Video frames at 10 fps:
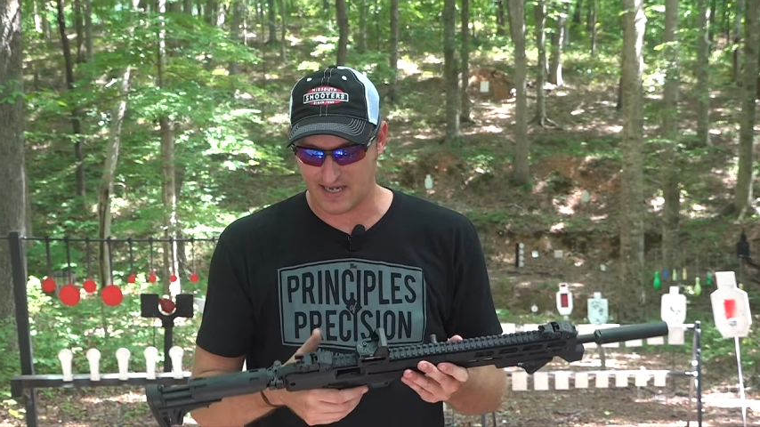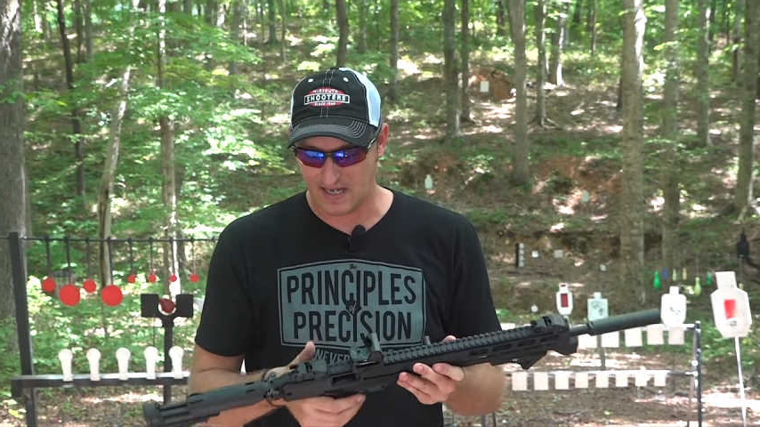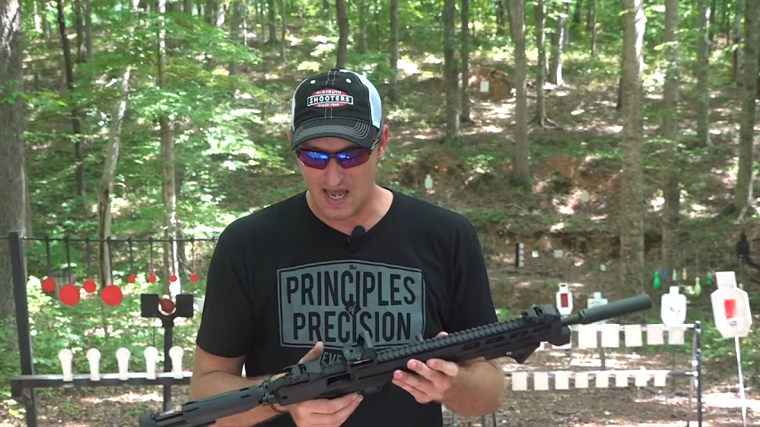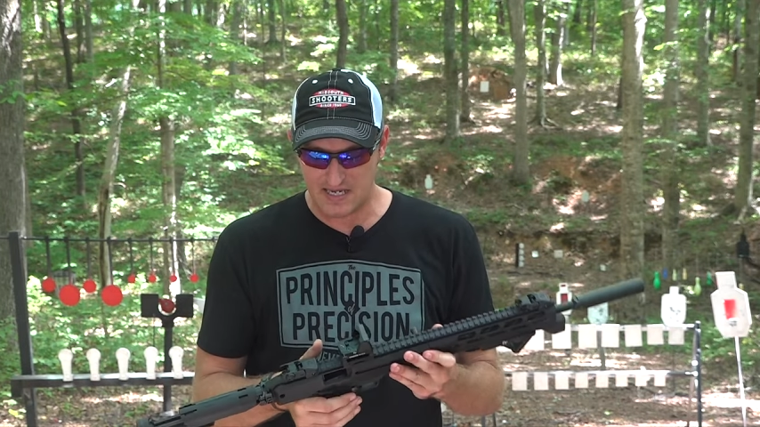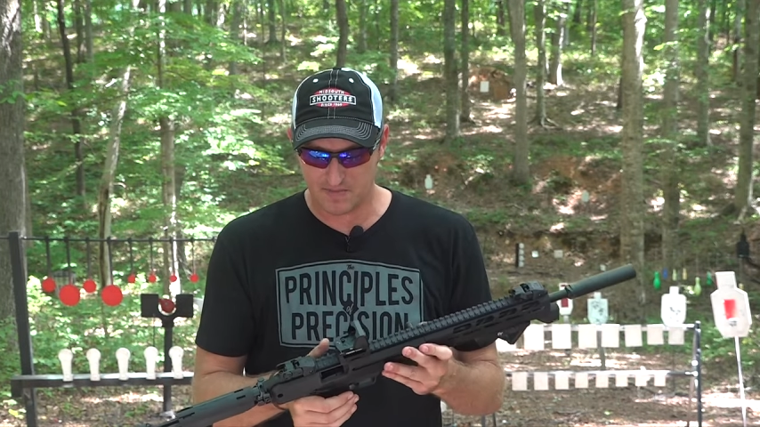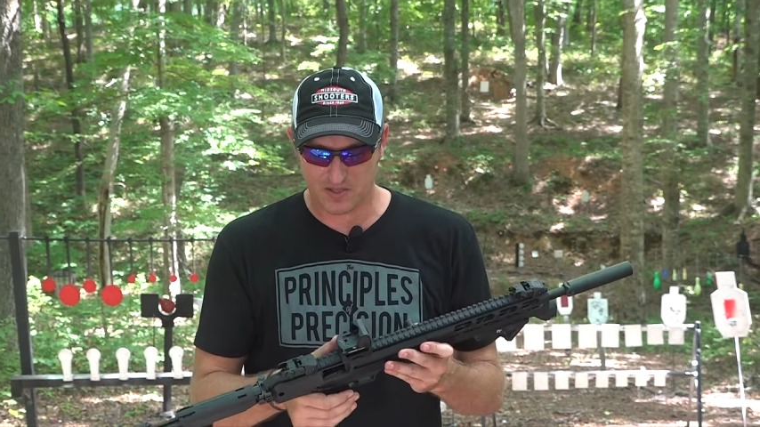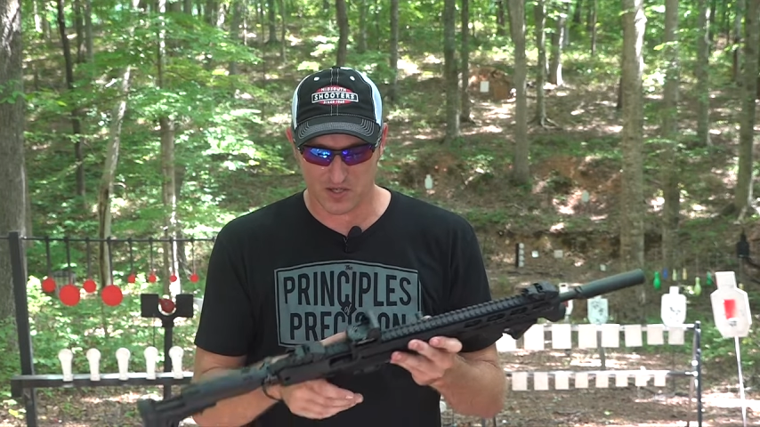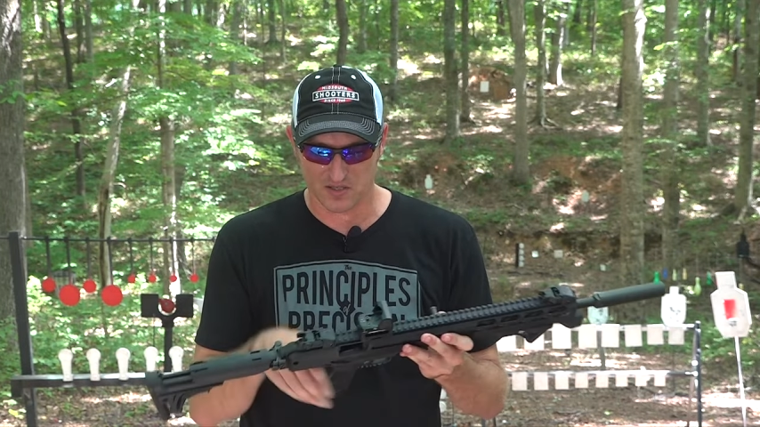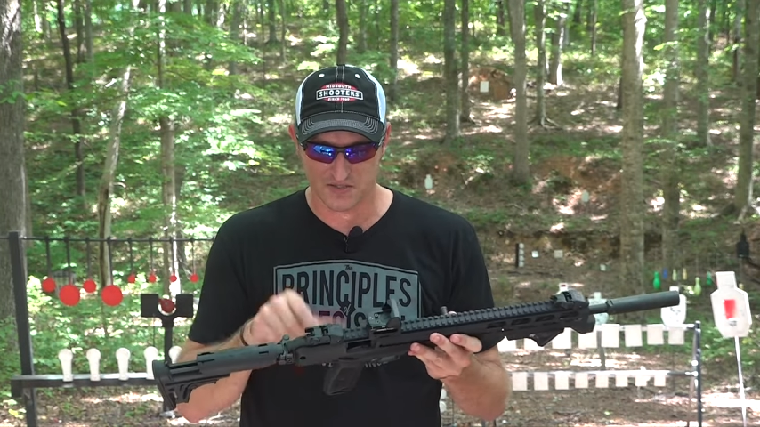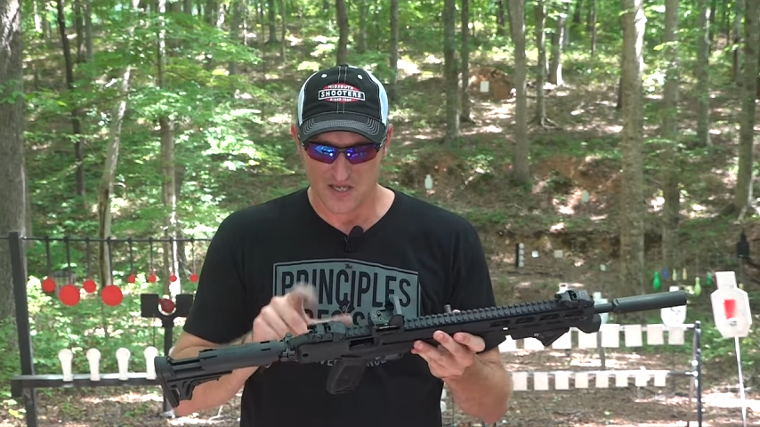And I like it
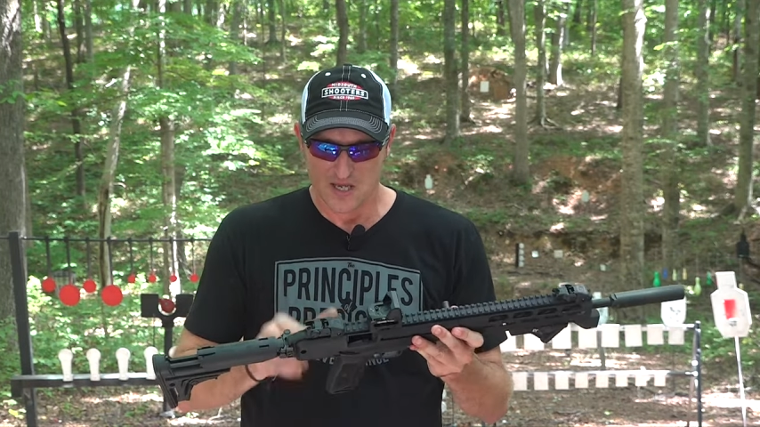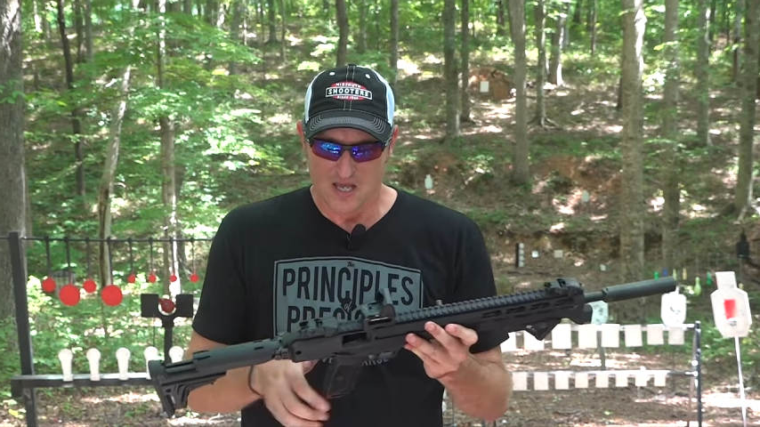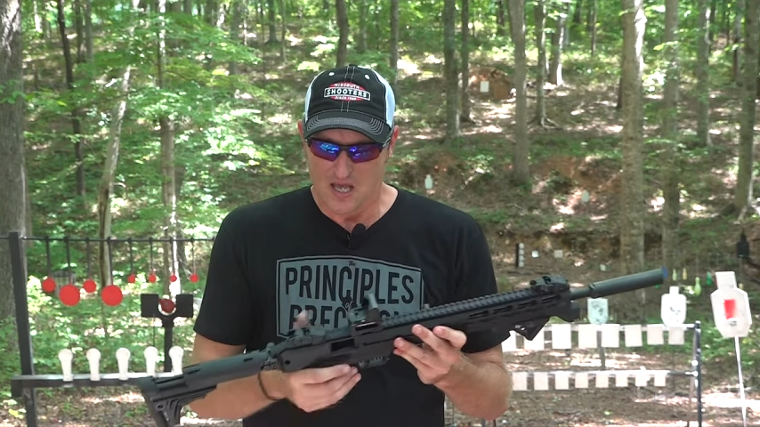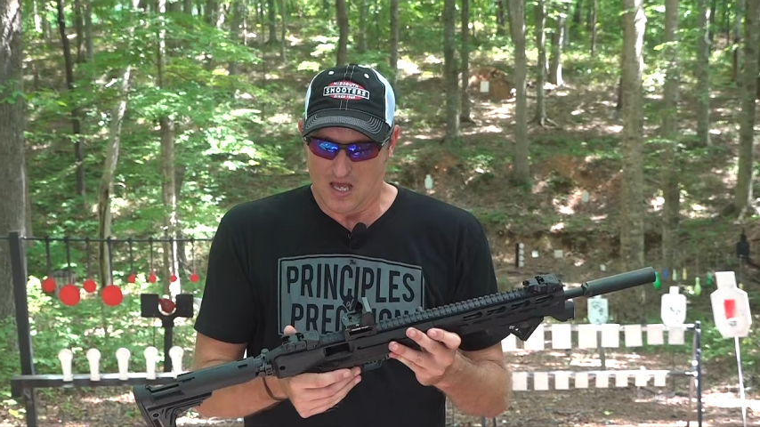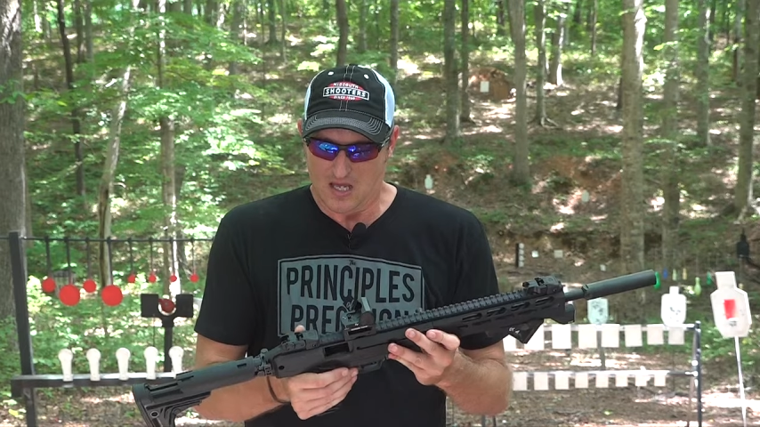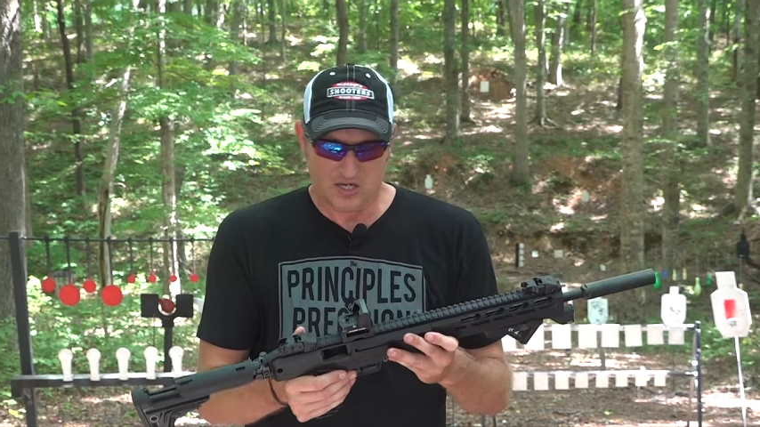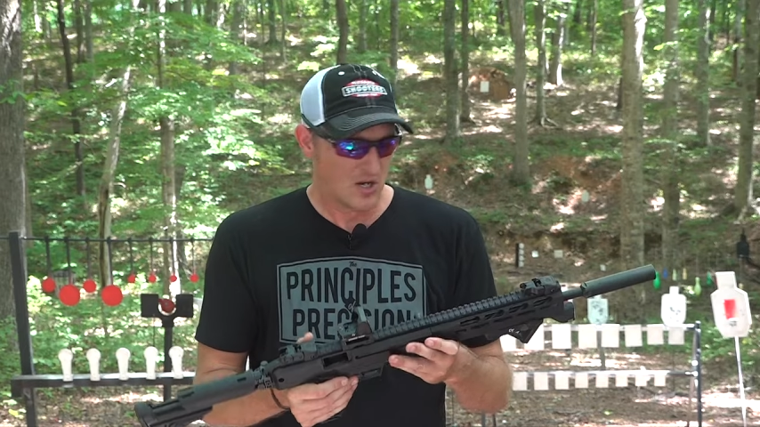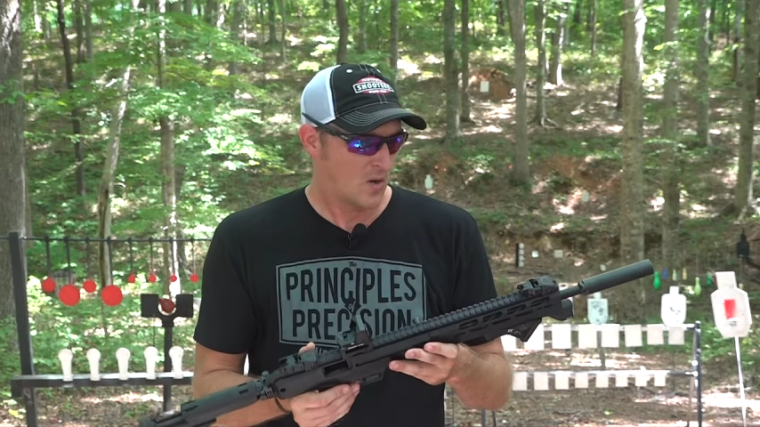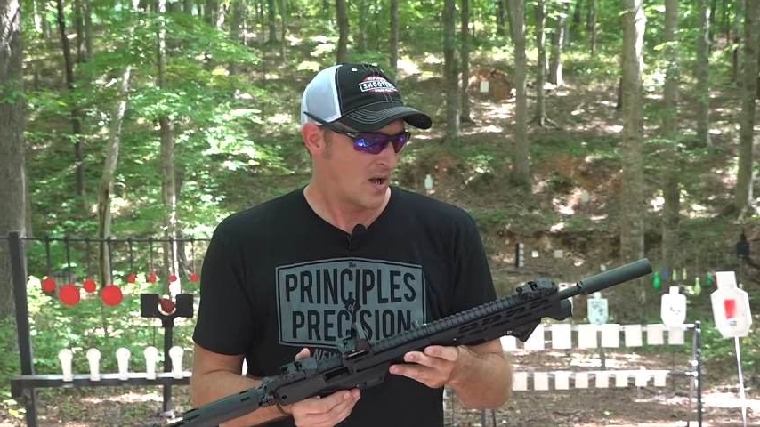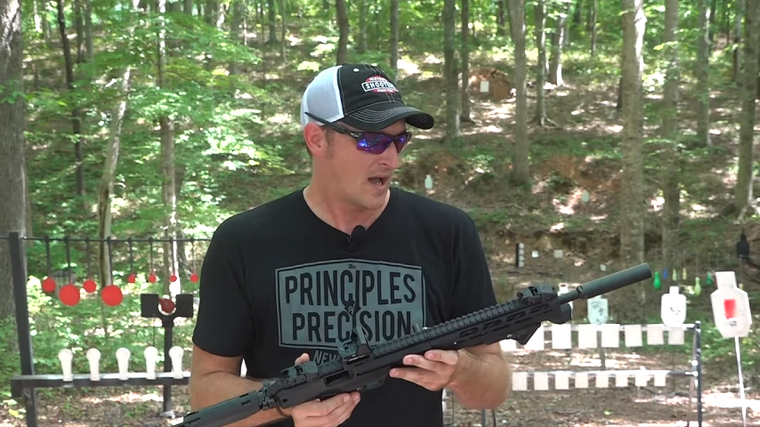because, you
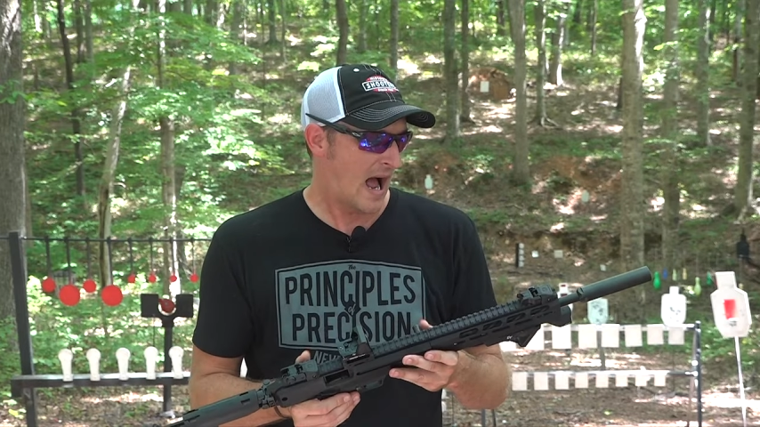know,